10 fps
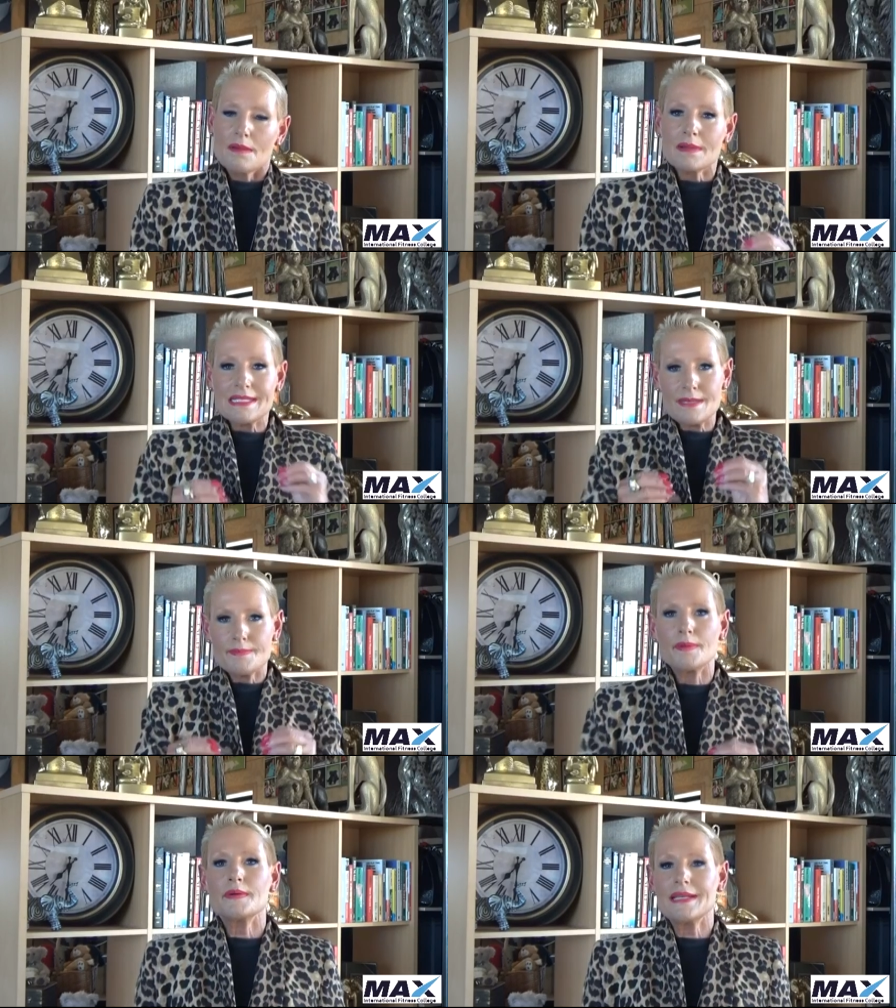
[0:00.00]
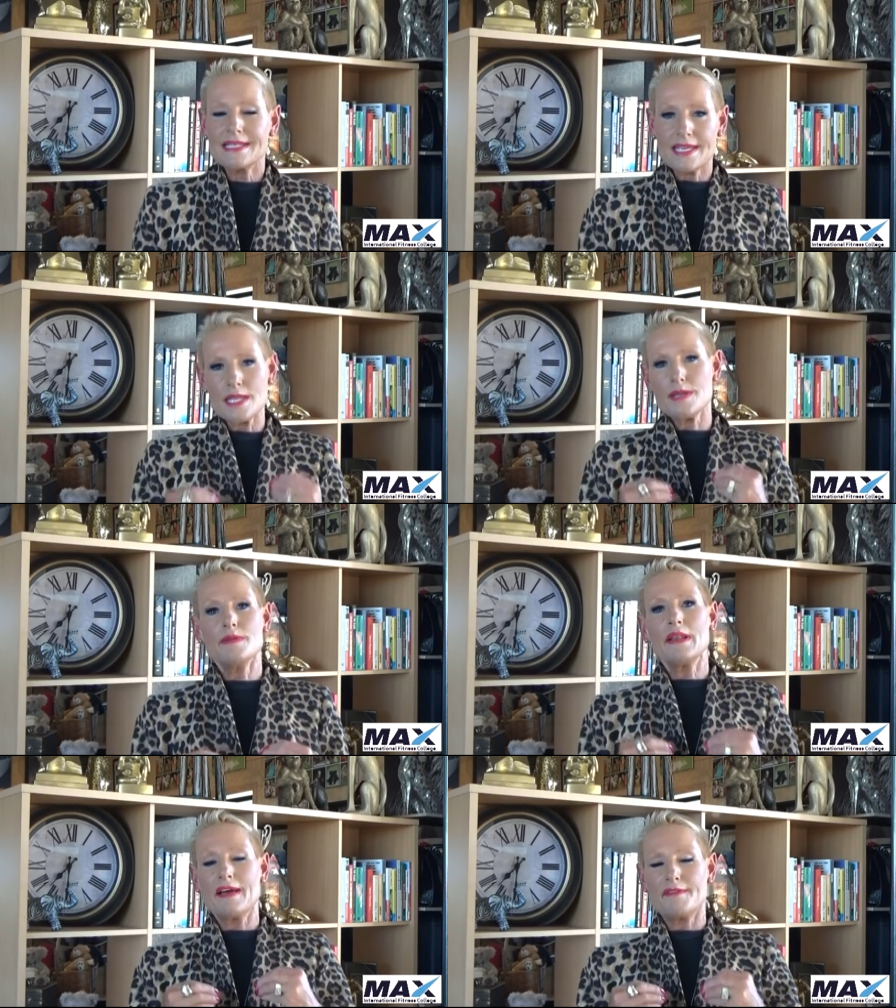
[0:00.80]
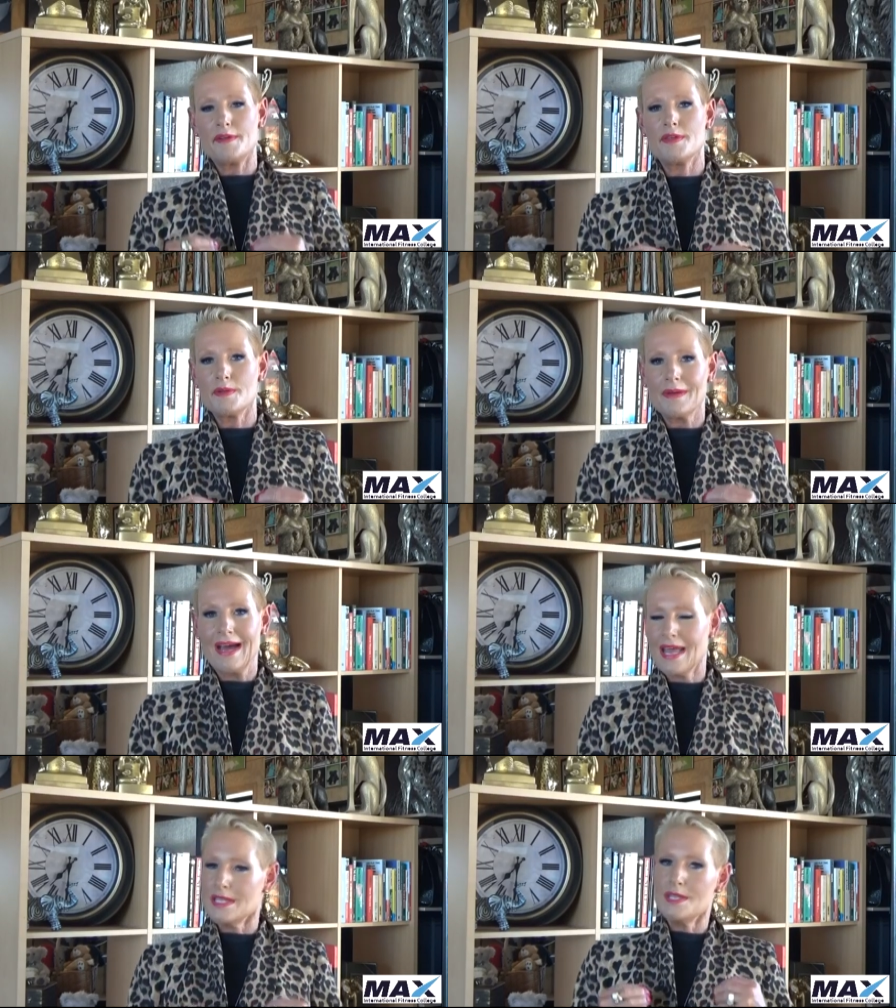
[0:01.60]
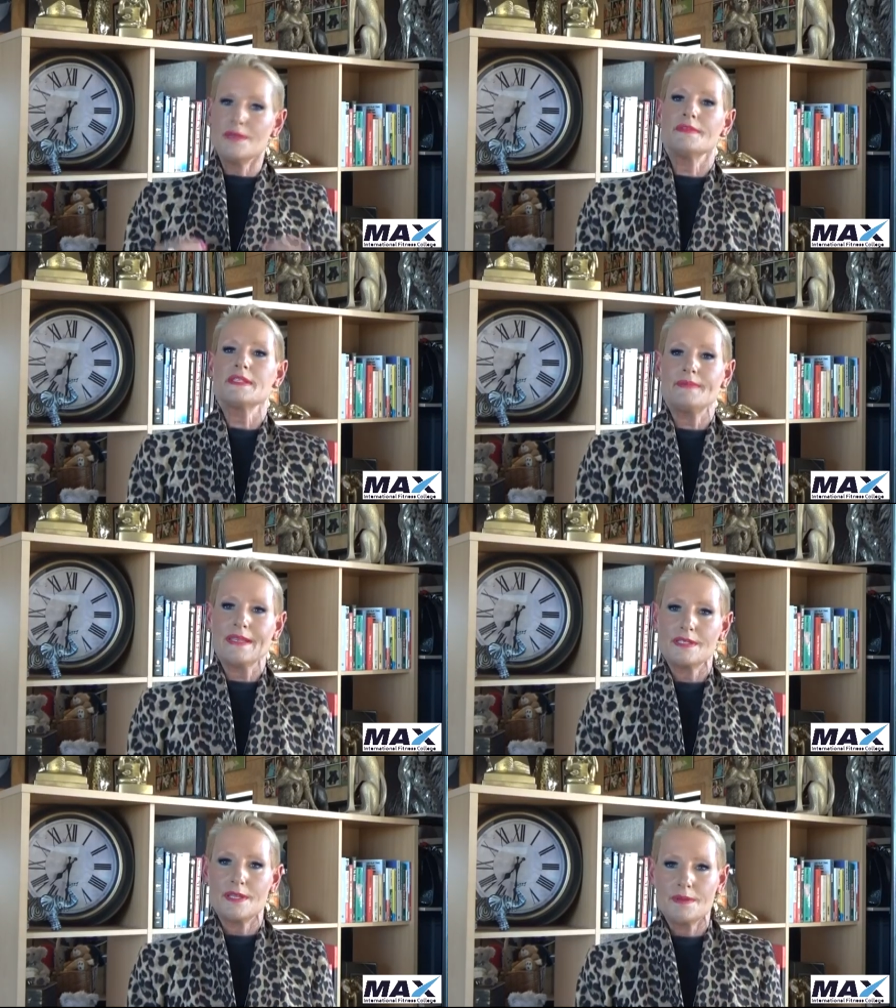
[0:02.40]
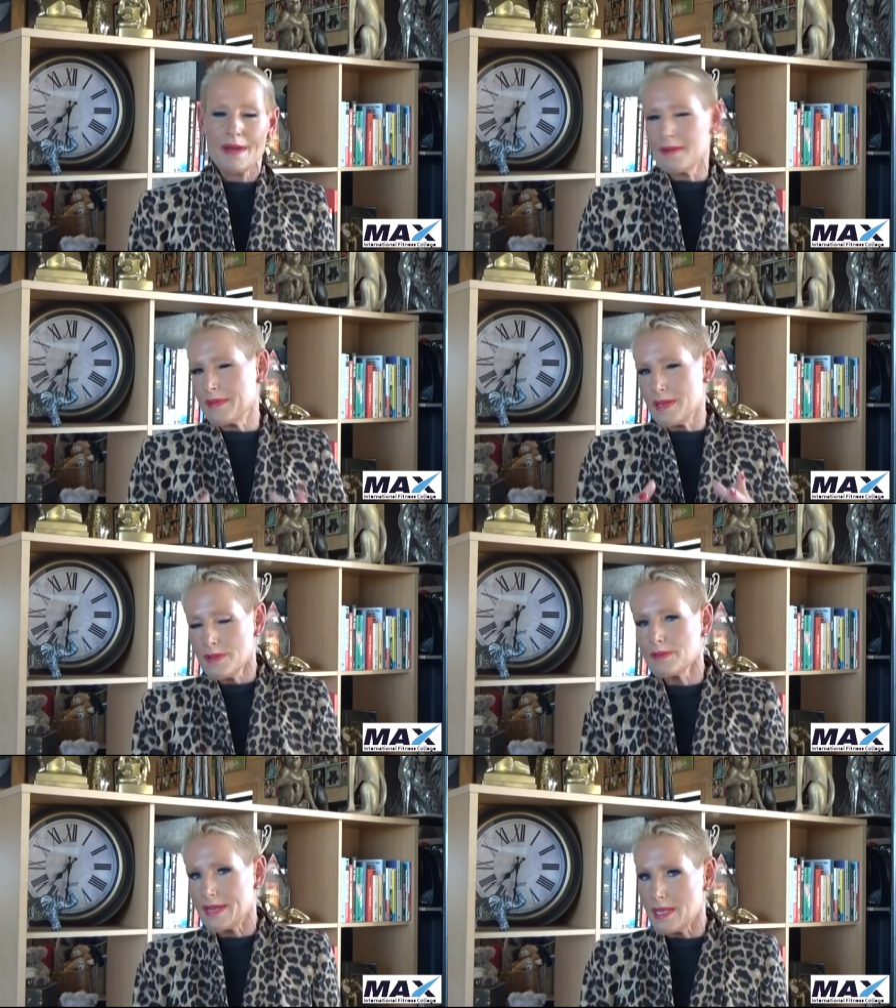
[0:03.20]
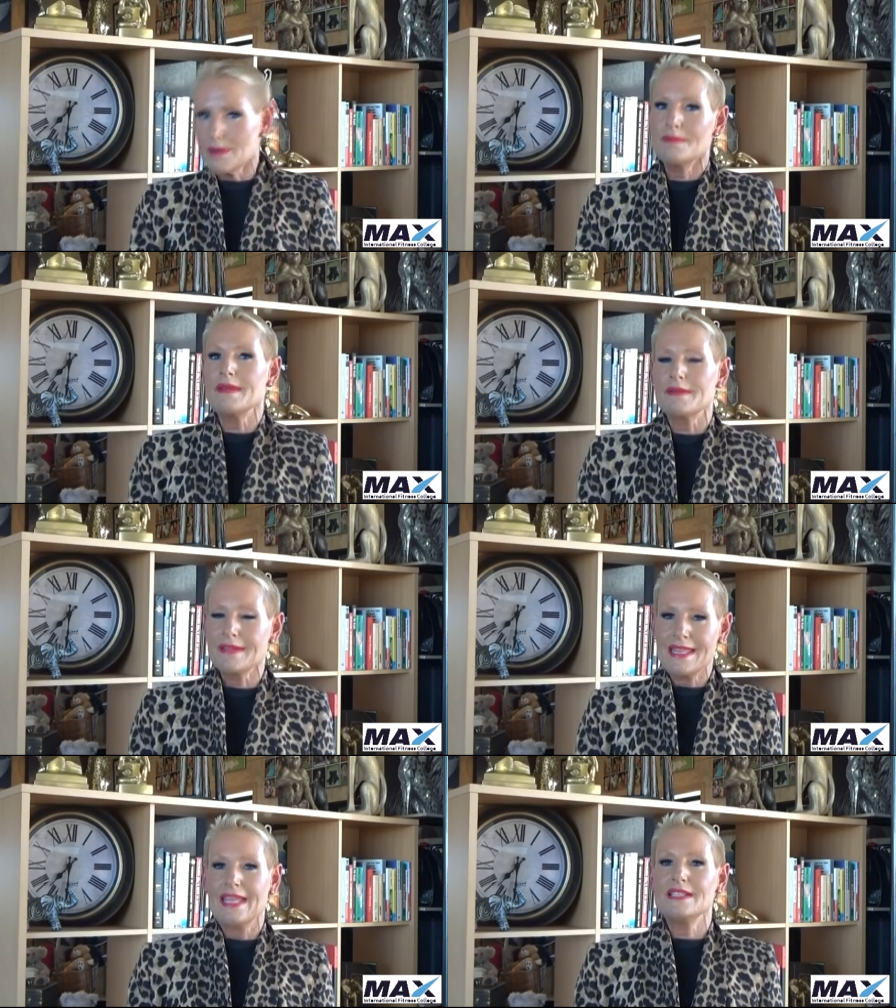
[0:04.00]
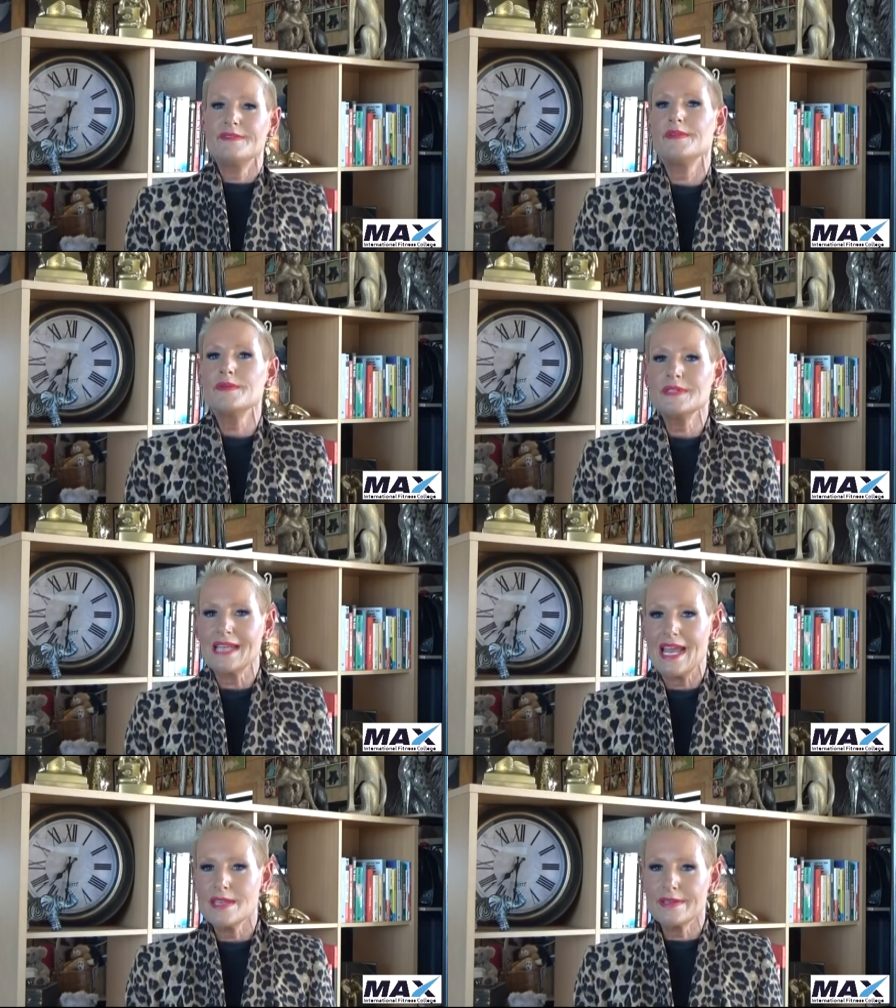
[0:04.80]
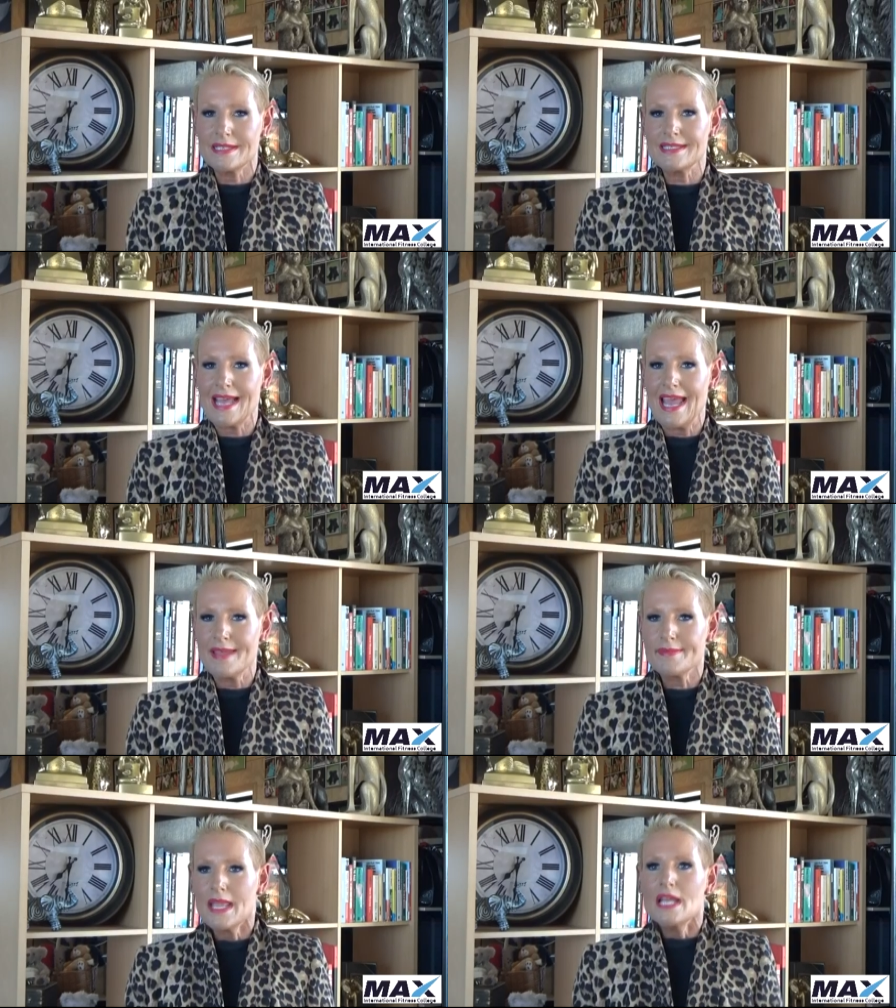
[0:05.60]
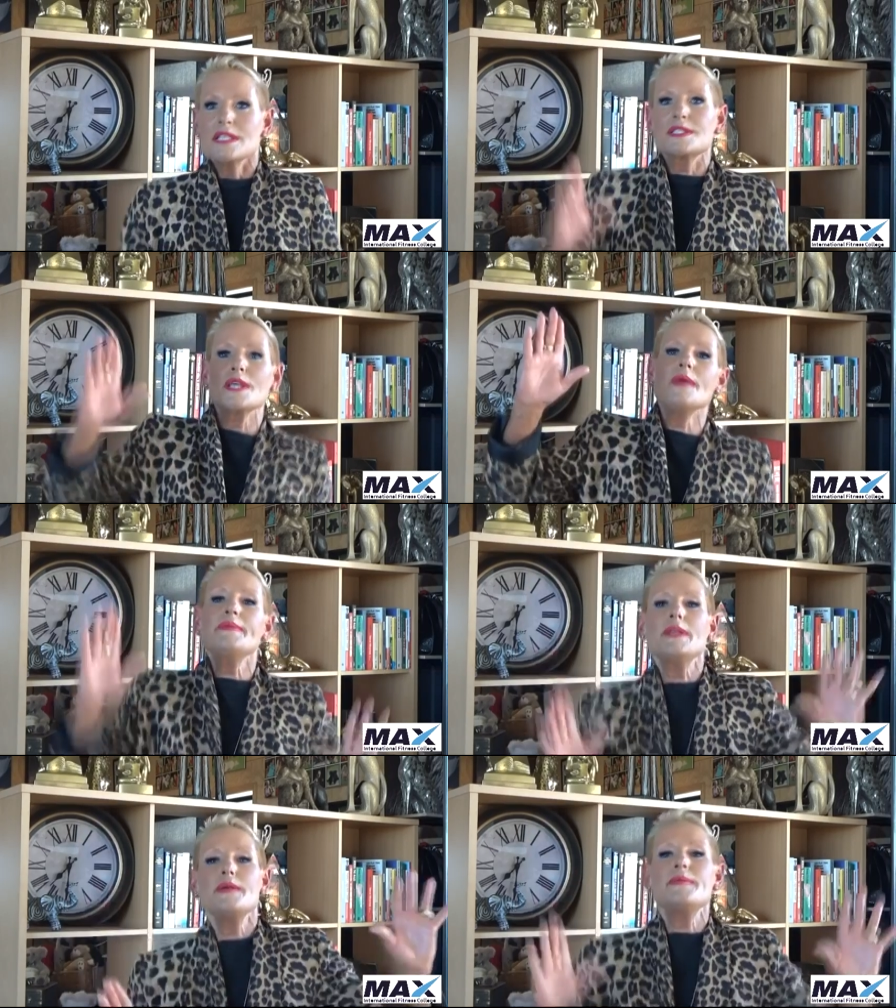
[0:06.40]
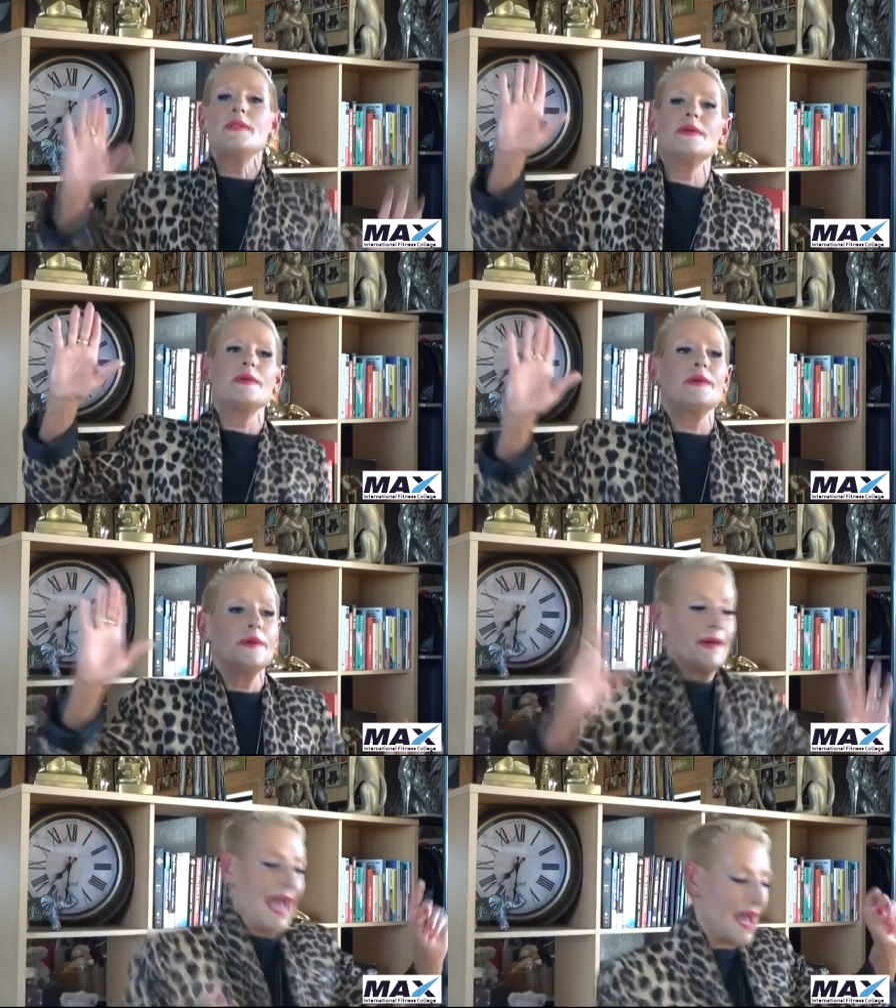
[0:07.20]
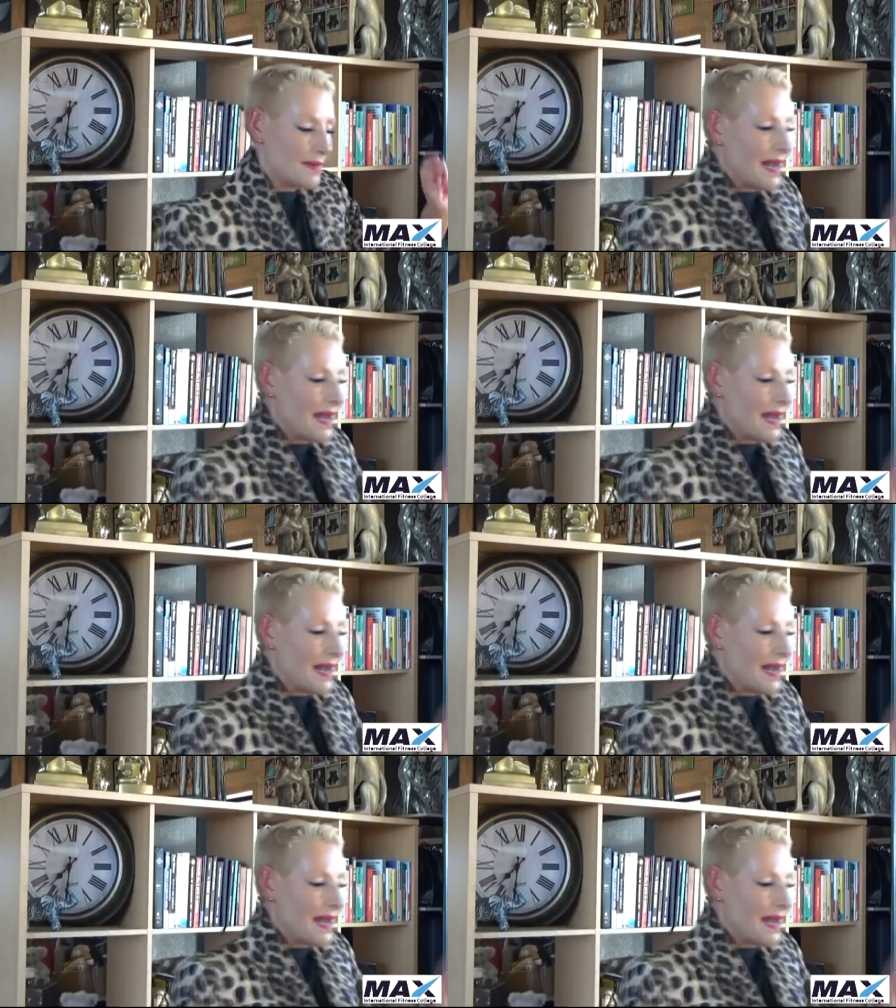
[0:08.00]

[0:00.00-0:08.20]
What's important is that you love who you are and you respect who you are. And when you look in your mirror at the end of your day, you can say, Super duper doo, how